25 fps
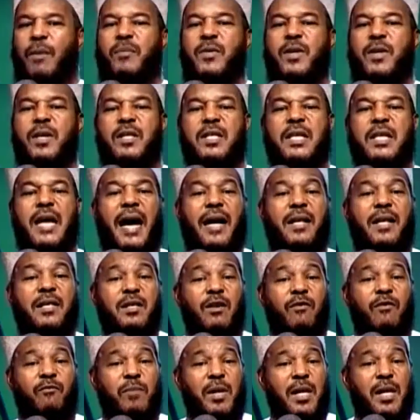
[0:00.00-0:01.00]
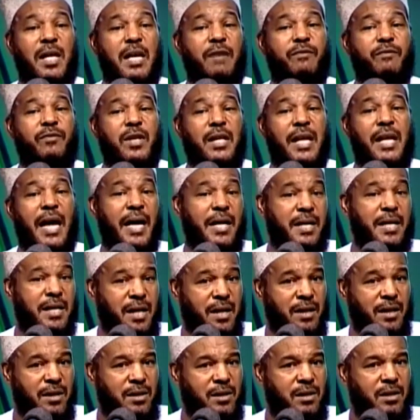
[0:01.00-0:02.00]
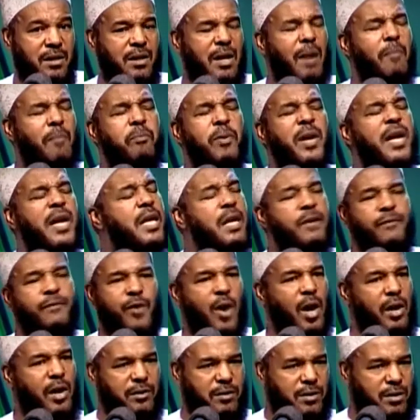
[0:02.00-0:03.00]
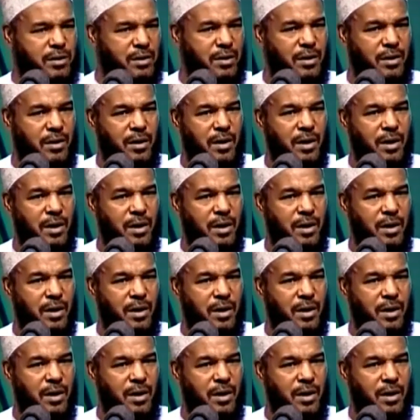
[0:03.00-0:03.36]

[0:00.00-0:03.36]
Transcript: from these kinds of beliefs and ideas. Completely false.